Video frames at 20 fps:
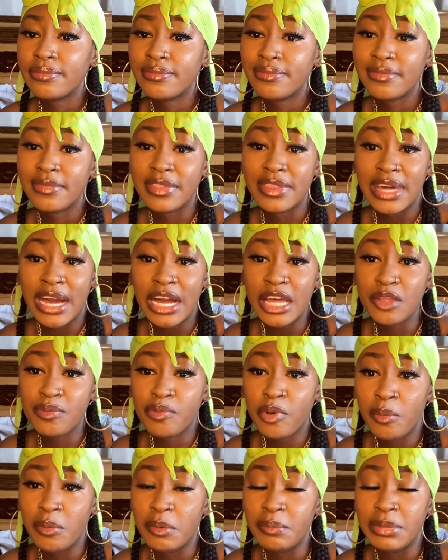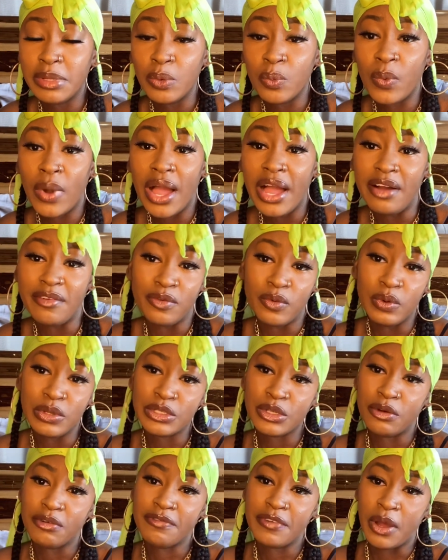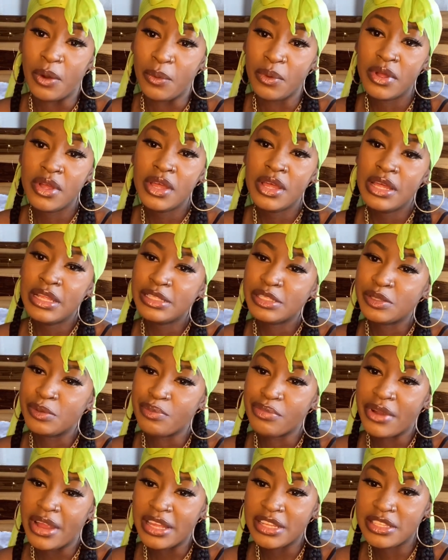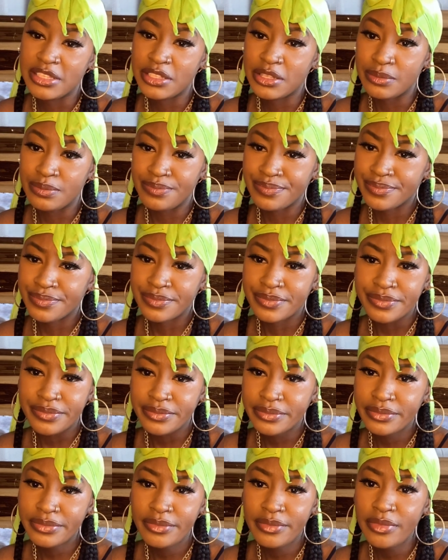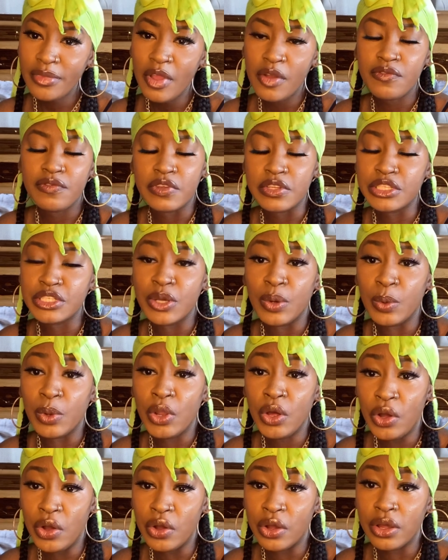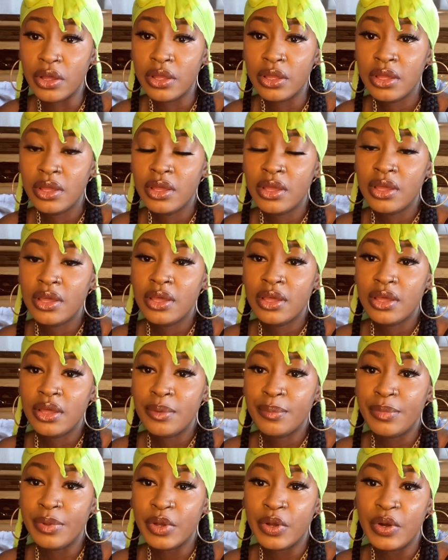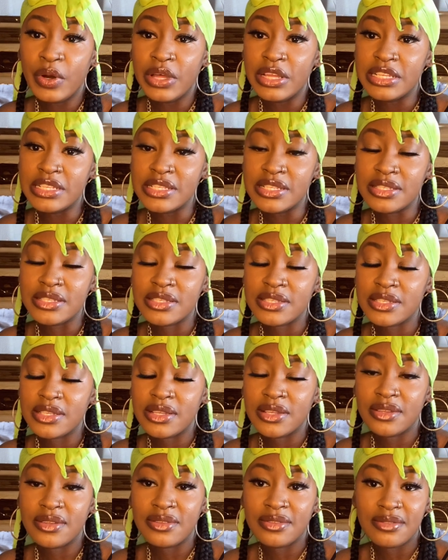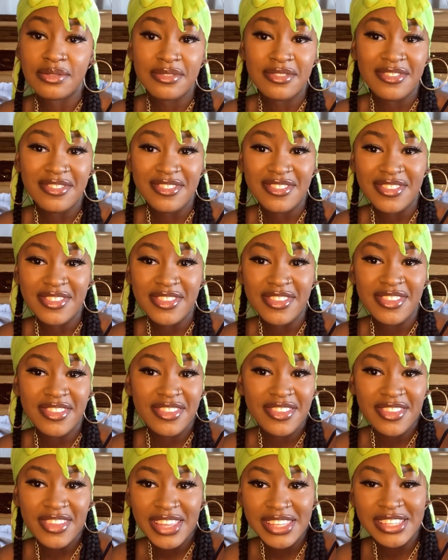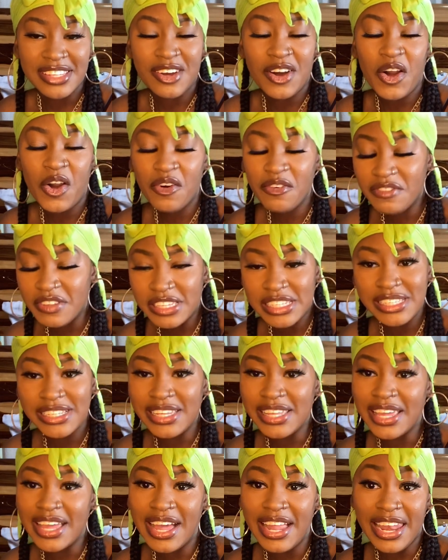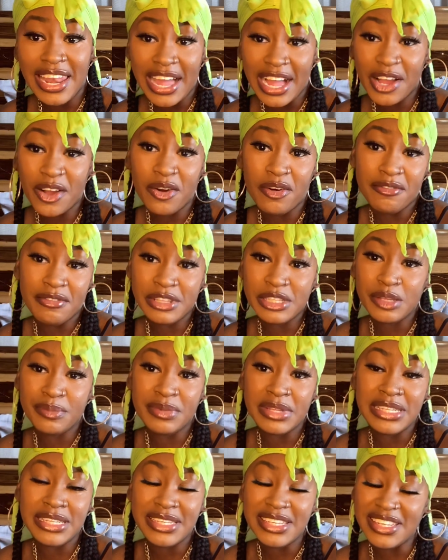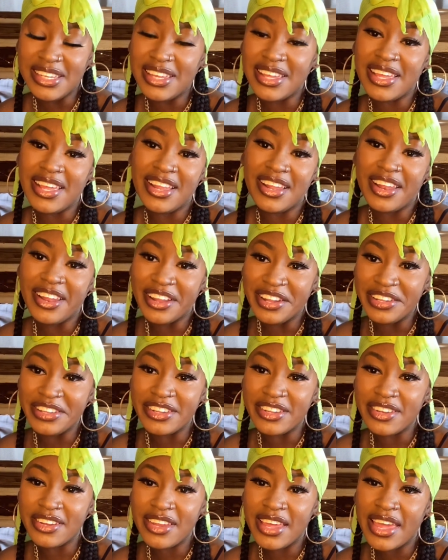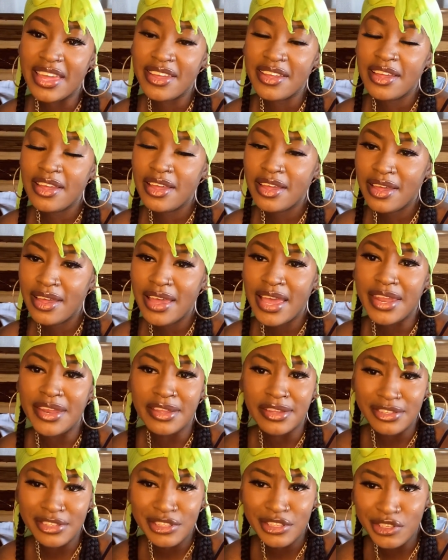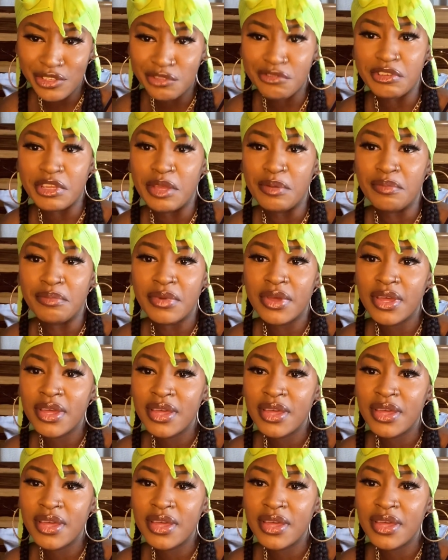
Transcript: that is probably why I've also felt depressed for so long, because there's obviously a lack of vitamin D in London, an extreme